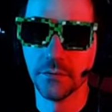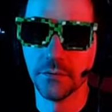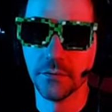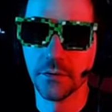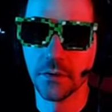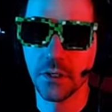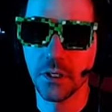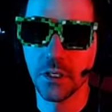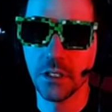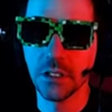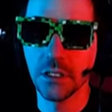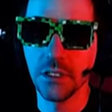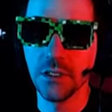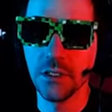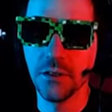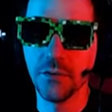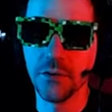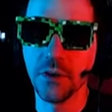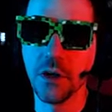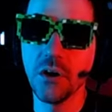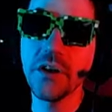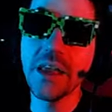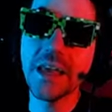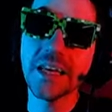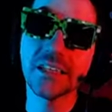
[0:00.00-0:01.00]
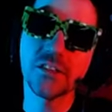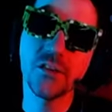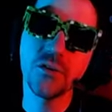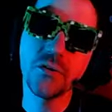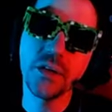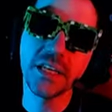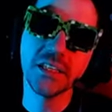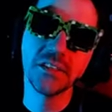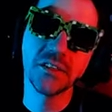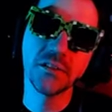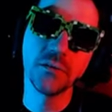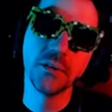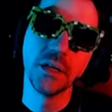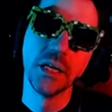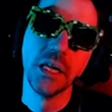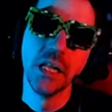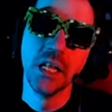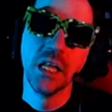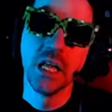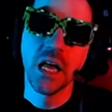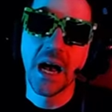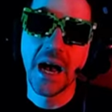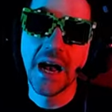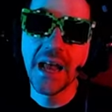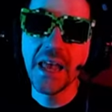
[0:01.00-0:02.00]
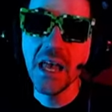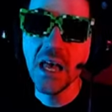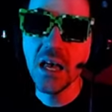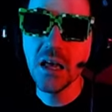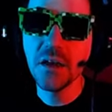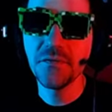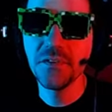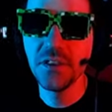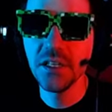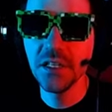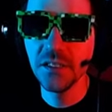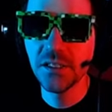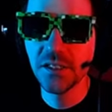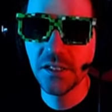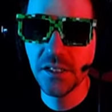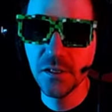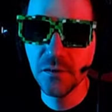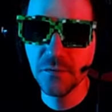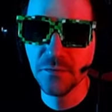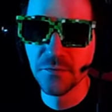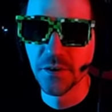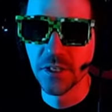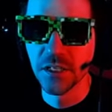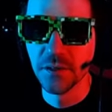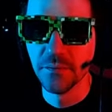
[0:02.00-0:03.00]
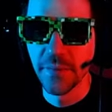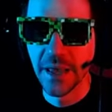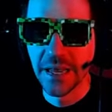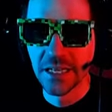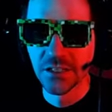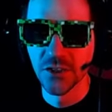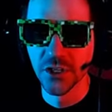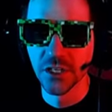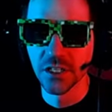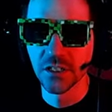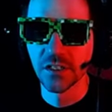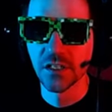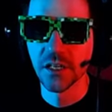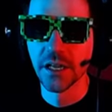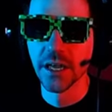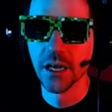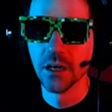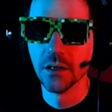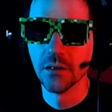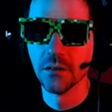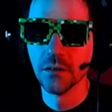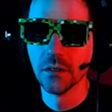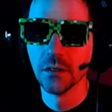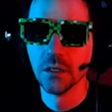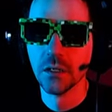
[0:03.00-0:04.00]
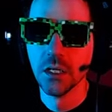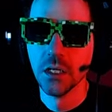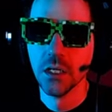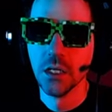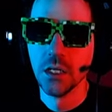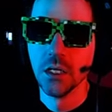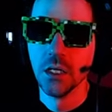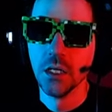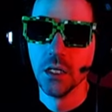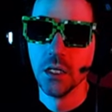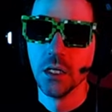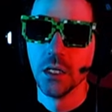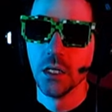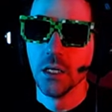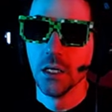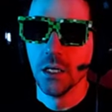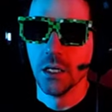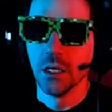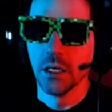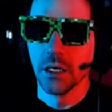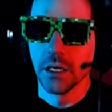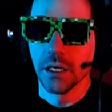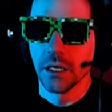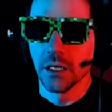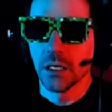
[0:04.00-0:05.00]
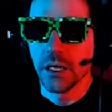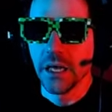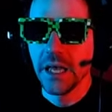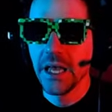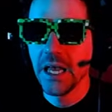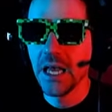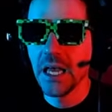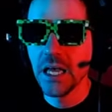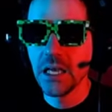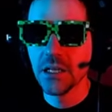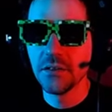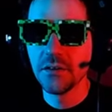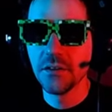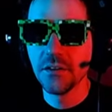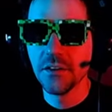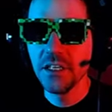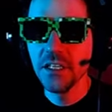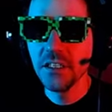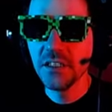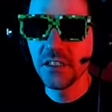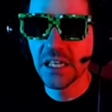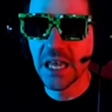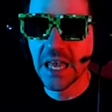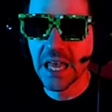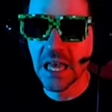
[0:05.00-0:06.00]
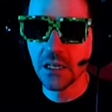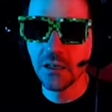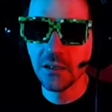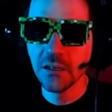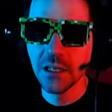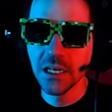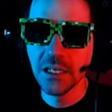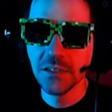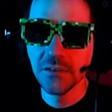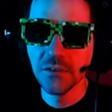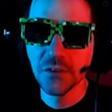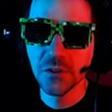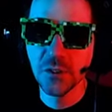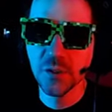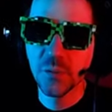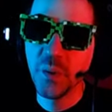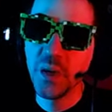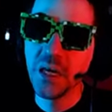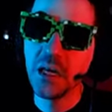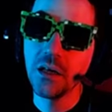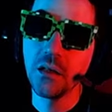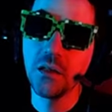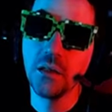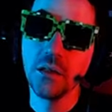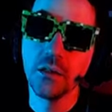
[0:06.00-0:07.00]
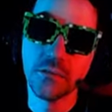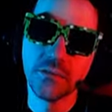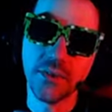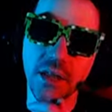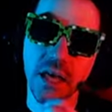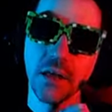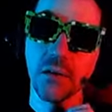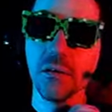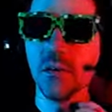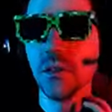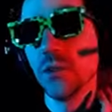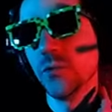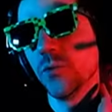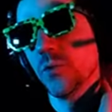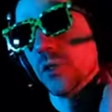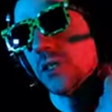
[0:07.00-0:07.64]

Hardly knew her. Oh yes, okay, so I have the Sylphid magics now. And this Analyzer spell, not only will